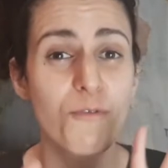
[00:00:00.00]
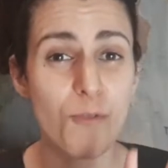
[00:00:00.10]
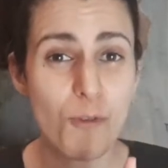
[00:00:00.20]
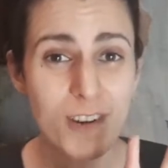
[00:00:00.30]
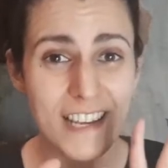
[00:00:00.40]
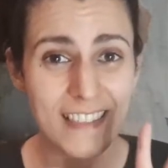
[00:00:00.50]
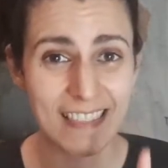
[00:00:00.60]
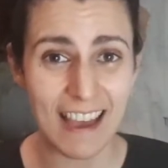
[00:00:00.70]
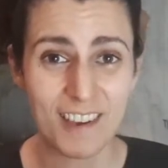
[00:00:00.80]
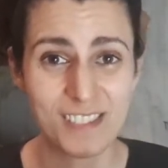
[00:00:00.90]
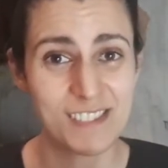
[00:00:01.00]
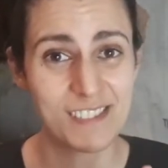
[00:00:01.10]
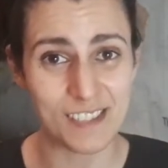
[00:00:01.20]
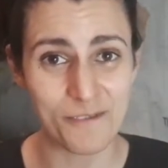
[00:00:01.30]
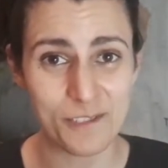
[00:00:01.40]

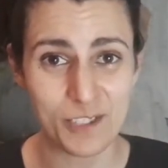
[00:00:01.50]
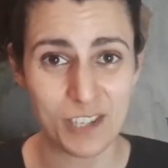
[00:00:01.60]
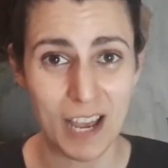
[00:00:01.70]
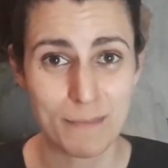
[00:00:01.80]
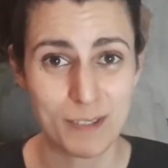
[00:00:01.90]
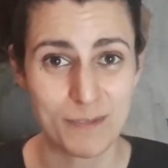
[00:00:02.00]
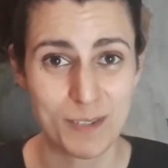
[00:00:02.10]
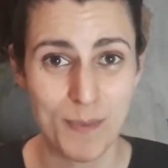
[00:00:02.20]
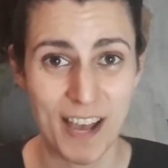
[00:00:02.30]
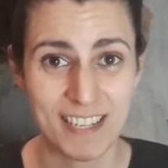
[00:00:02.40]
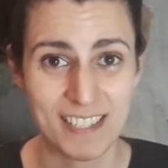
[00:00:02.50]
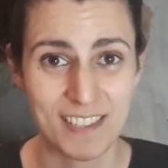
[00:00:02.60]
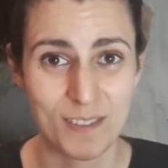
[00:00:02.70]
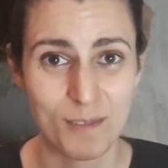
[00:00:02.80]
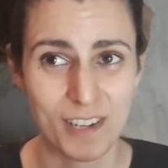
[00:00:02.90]
40,000 different types of spiders
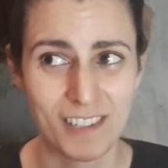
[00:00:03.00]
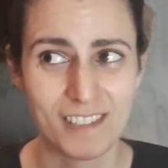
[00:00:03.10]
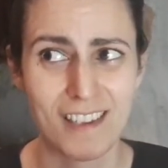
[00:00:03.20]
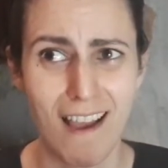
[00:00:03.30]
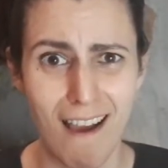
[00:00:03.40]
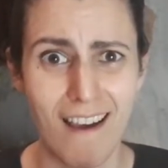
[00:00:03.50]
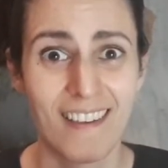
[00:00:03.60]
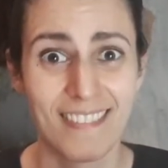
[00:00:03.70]
in the world. Oh,